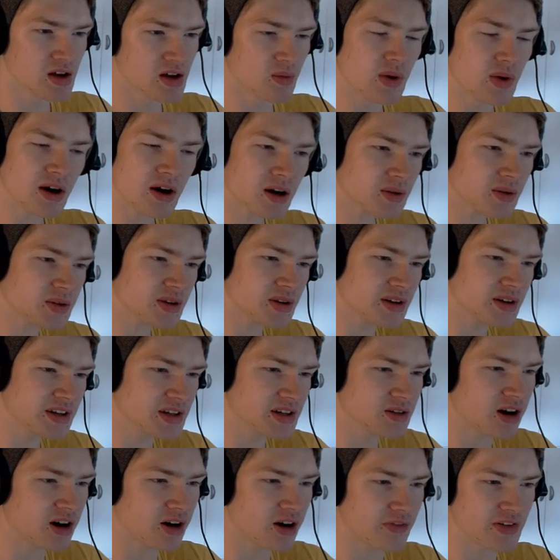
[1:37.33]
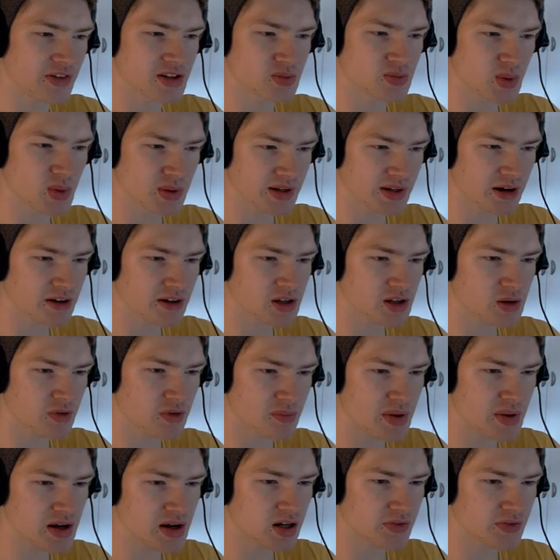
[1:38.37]
Welcome to your new office. But now that you have
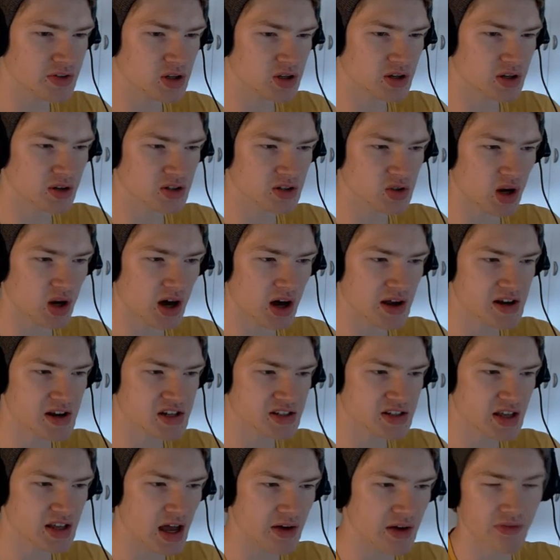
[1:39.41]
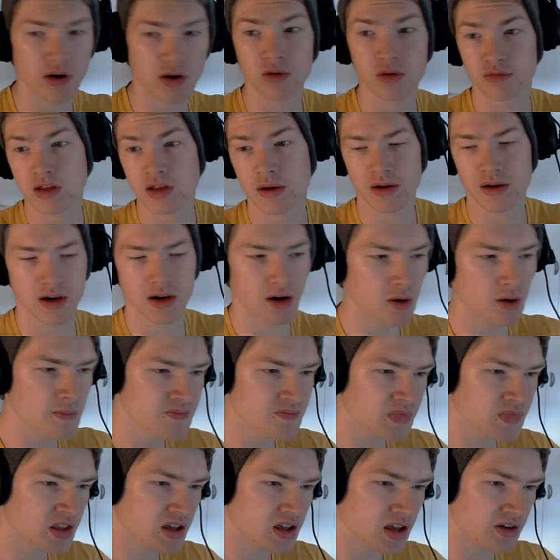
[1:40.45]
a big office, you can also hire staff. Oh, there we go.
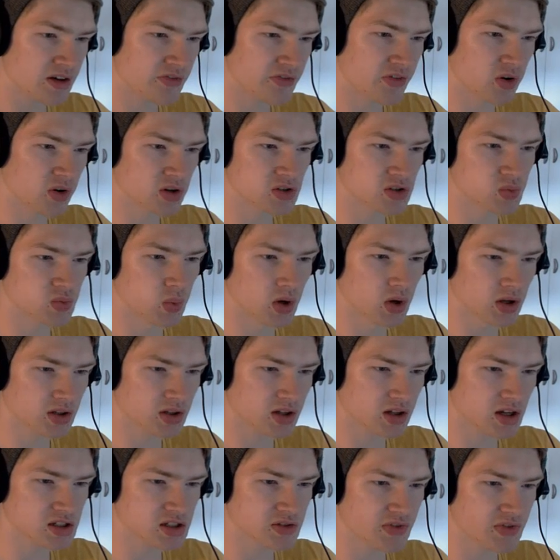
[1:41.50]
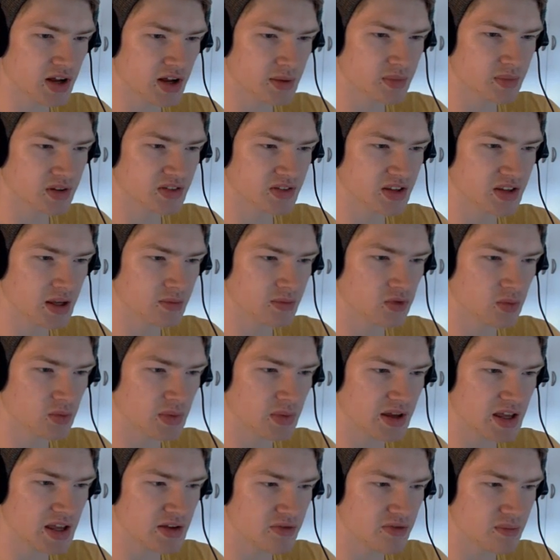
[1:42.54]
And forge world-class development team to
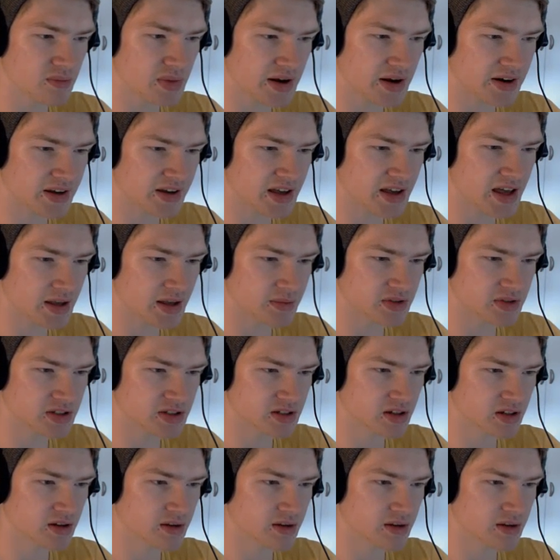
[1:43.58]
make even better games.